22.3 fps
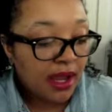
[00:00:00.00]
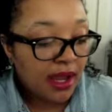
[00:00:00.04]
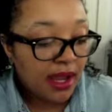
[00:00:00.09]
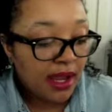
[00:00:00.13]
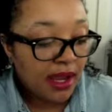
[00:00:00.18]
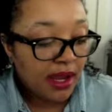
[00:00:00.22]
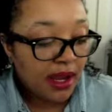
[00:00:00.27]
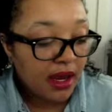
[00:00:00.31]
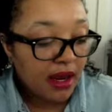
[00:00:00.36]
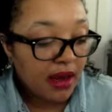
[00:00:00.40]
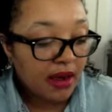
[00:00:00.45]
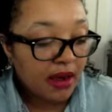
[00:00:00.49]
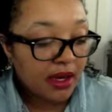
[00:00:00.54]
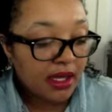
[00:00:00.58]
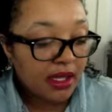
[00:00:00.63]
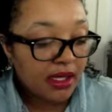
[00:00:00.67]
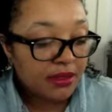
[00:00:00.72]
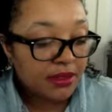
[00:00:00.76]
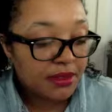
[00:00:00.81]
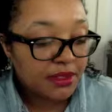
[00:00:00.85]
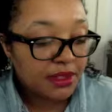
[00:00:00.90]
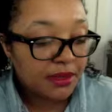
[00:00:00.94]
Hair
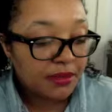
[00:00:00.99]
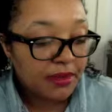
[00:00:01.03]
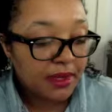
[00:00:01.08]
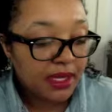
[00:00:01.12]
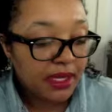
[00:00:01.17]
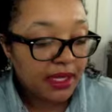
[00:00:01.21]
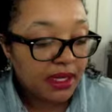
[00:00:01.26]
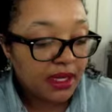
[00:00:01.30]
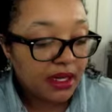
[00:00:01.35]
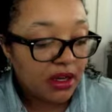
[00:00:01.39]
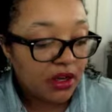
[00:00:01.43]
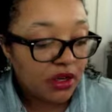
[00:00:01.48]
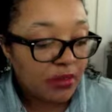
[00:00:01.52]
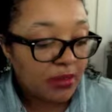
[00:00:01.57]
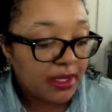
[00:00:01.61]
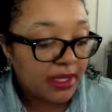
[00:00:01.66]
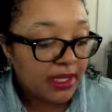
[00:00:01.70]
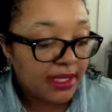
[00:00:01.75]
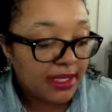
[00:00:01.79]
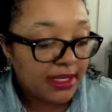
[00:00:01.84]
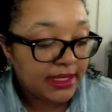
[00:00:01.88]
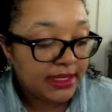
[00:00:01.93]
helps to make
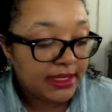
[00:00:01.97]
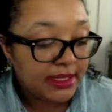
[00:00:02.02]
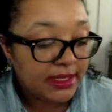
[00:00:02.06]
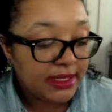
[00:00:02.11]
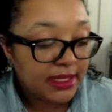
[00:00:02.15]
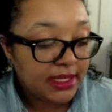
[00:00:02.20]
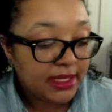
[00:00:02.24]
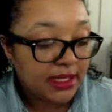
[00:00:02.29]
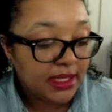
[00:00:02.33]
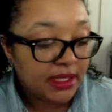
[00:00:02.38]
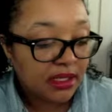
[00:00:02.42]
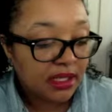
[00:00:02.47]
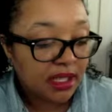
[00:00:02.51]
combing easily,